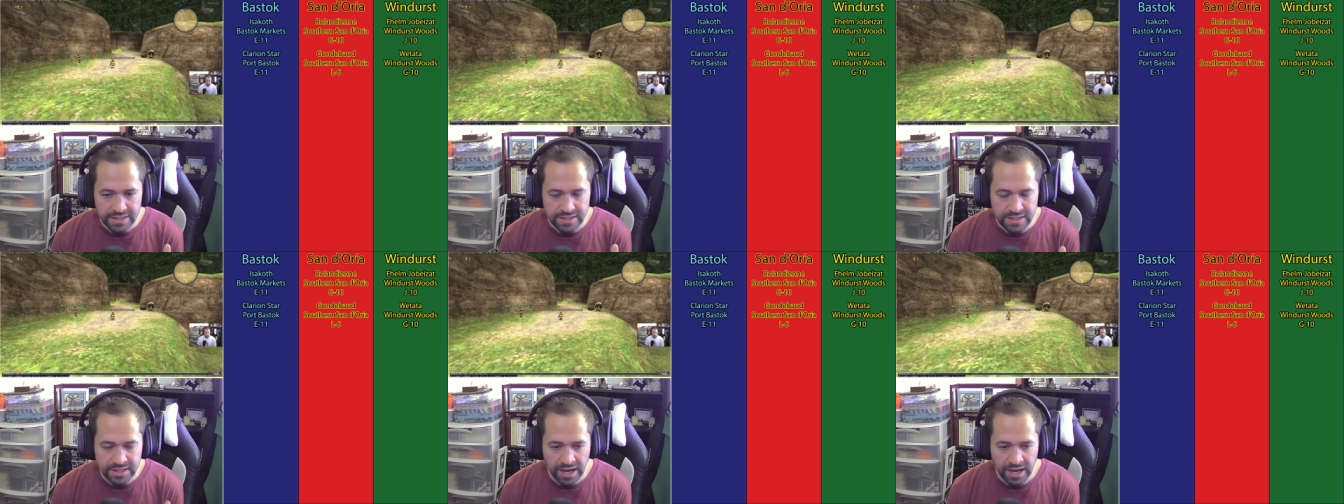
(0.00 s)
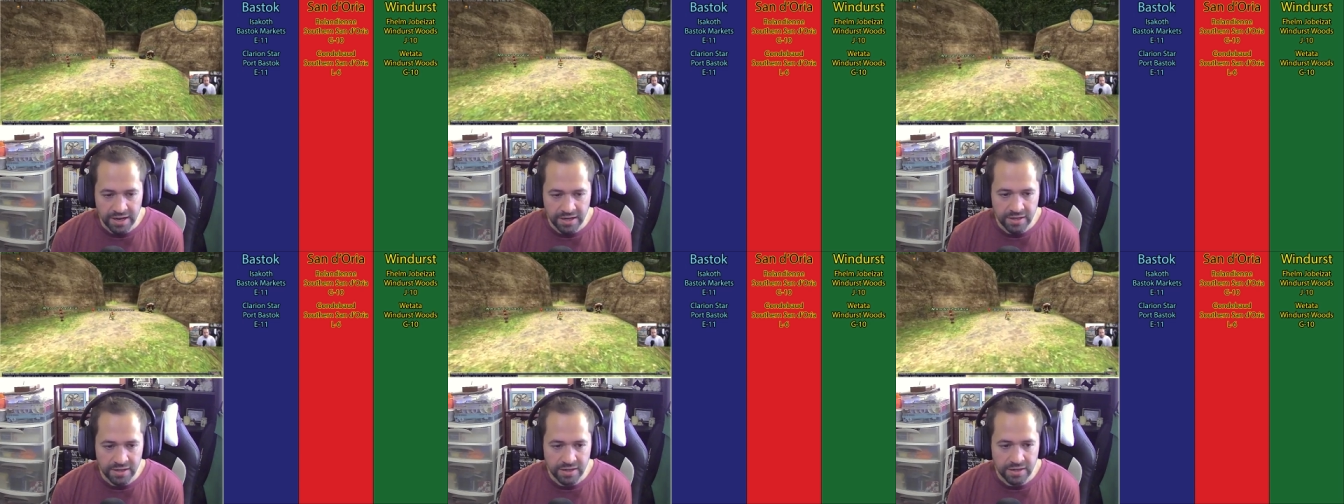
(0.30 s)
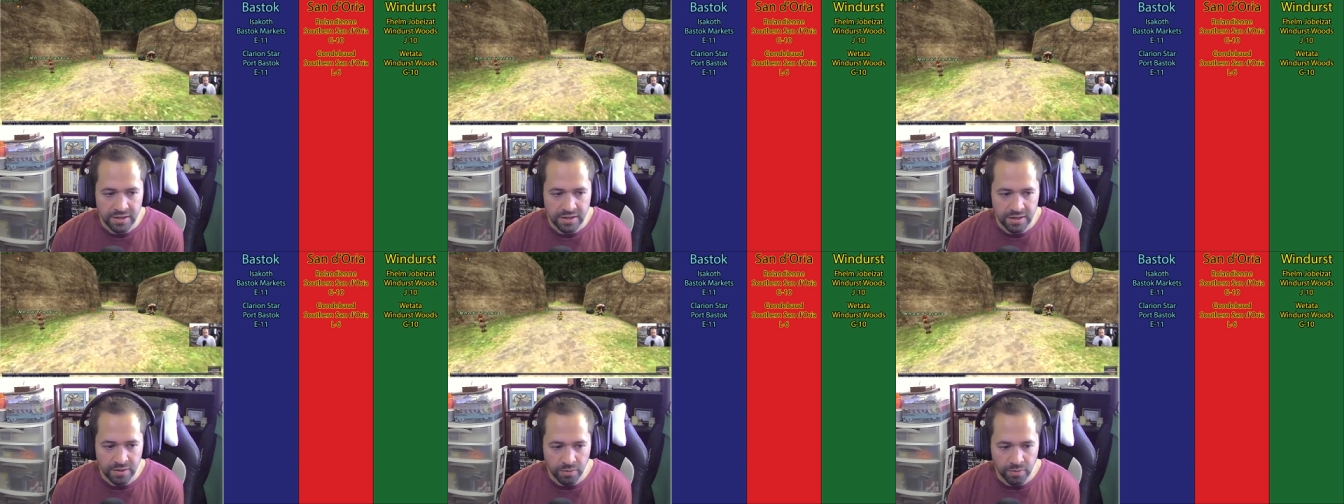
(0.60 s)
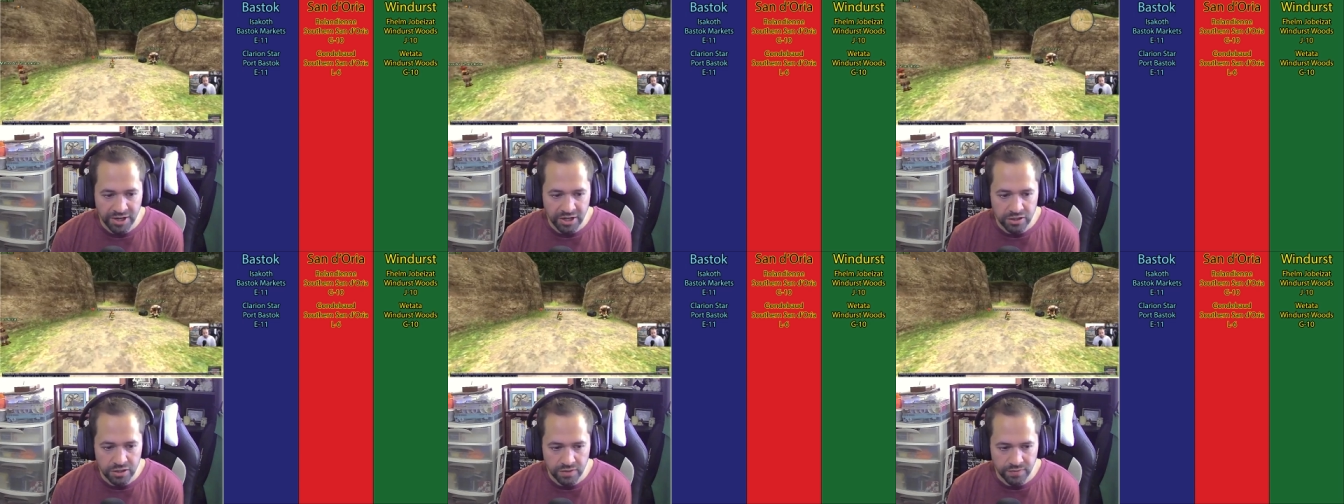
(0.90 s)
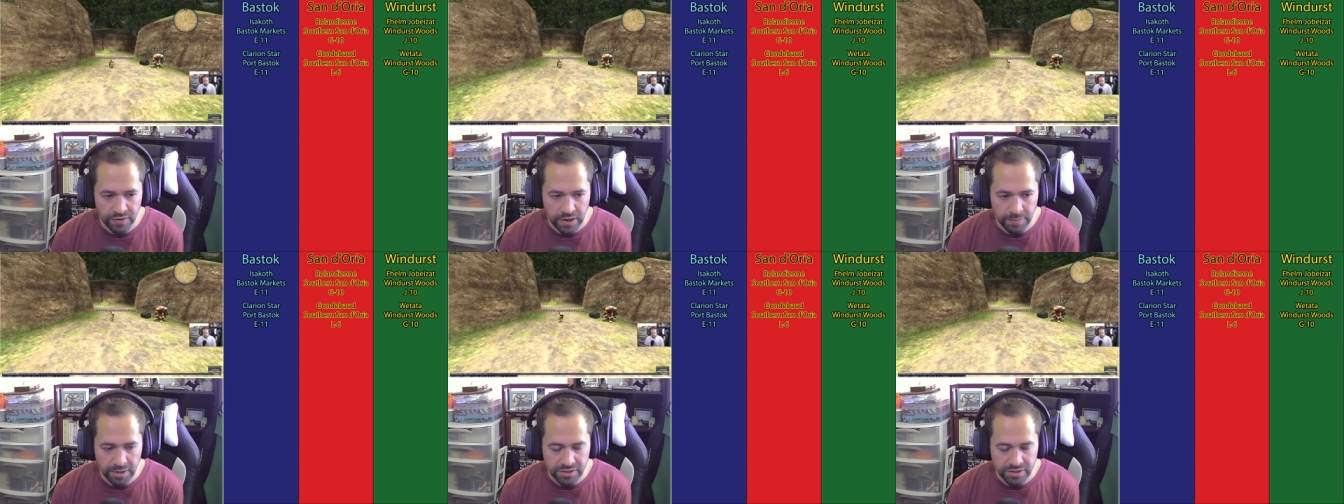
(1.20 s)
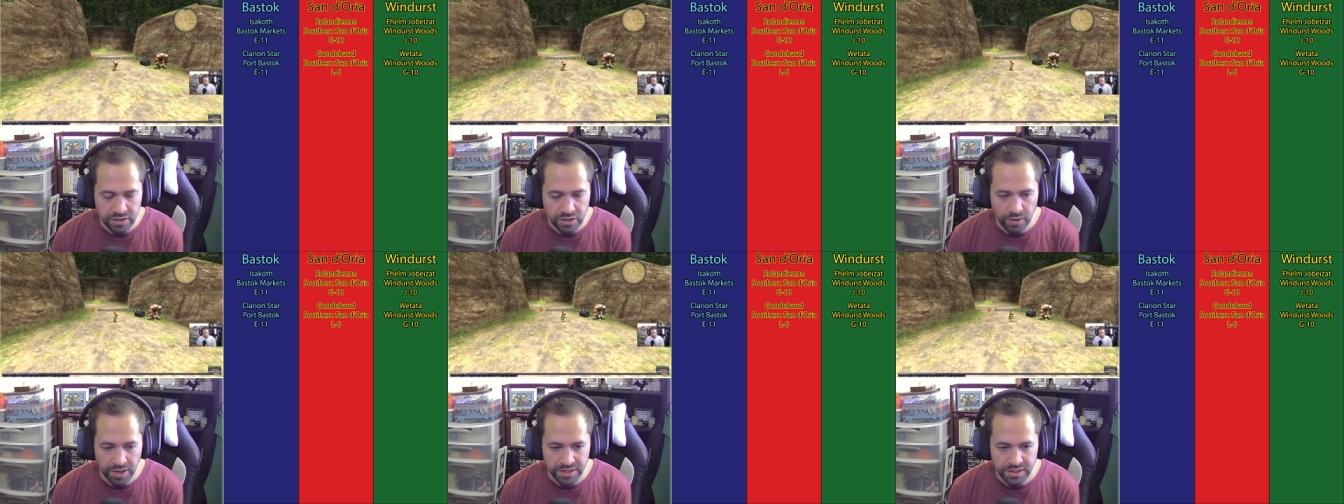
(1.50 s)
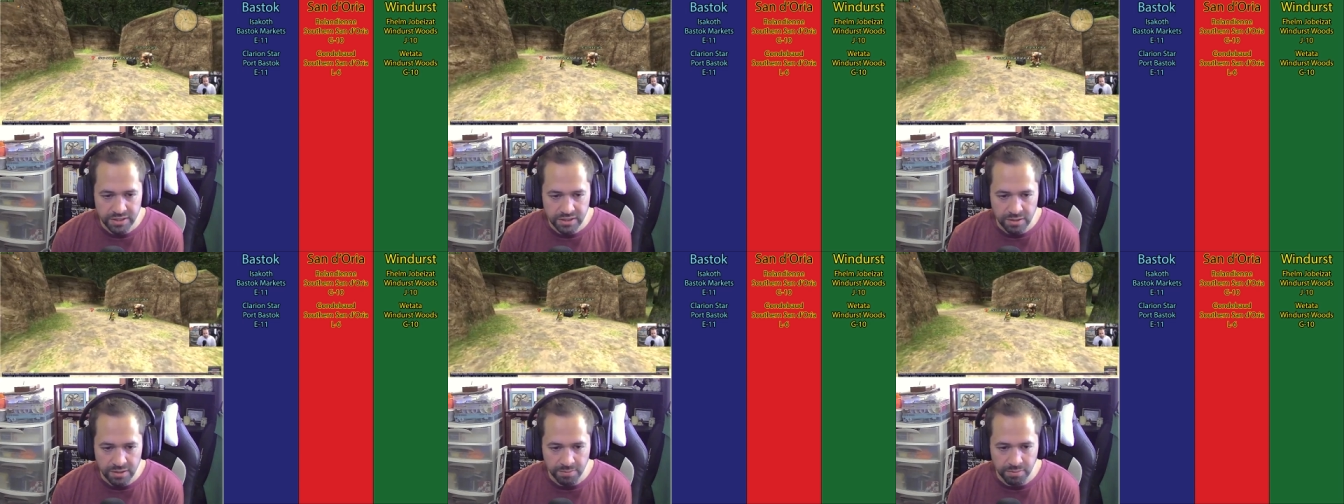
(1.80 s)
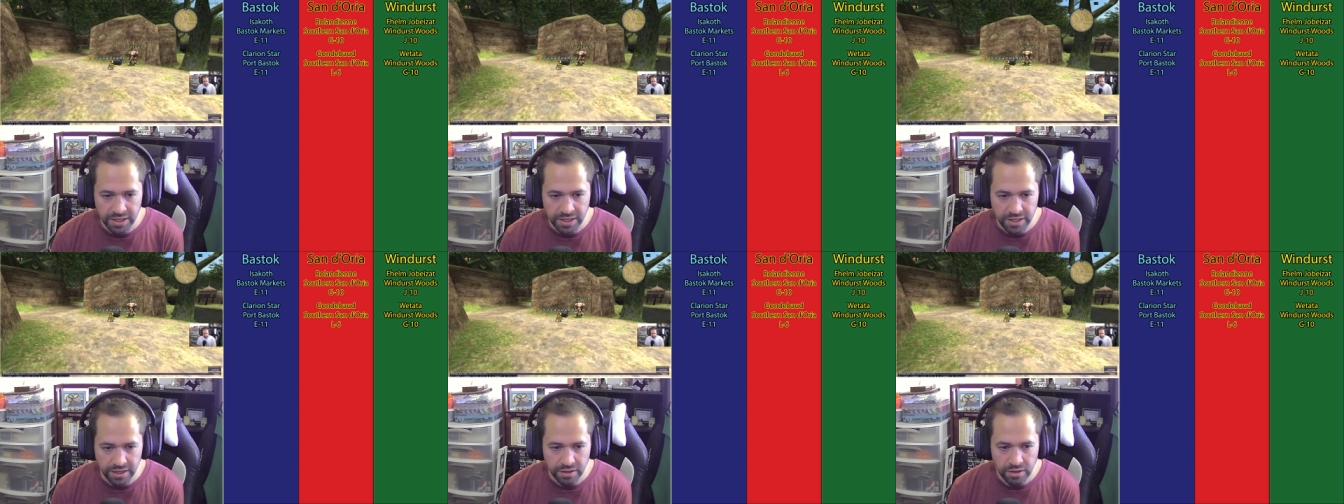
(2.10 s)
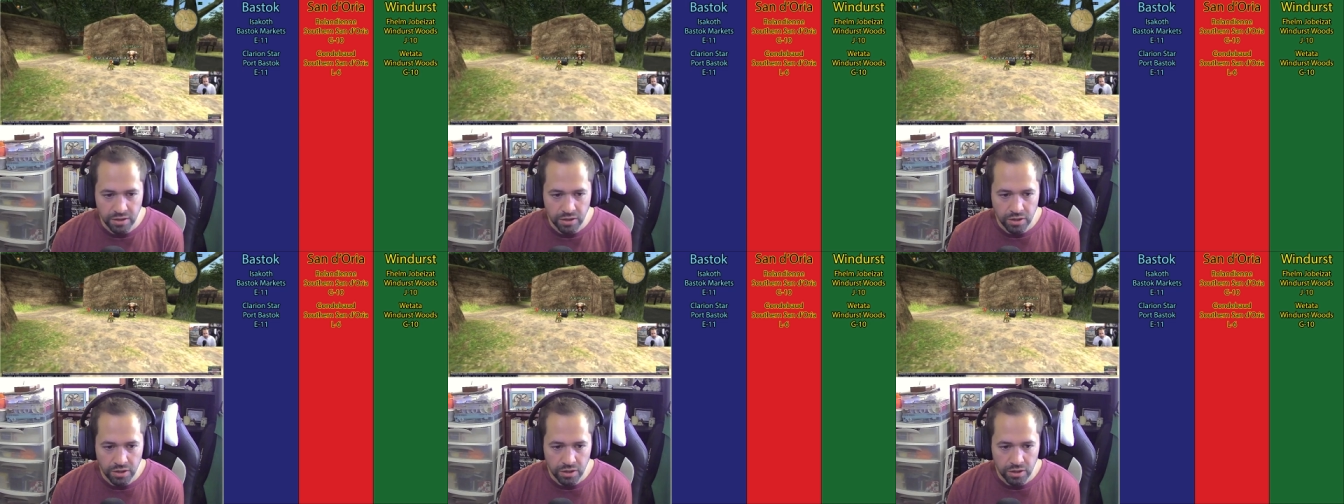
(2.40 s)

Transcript: 10 Records of Eminence quests completed,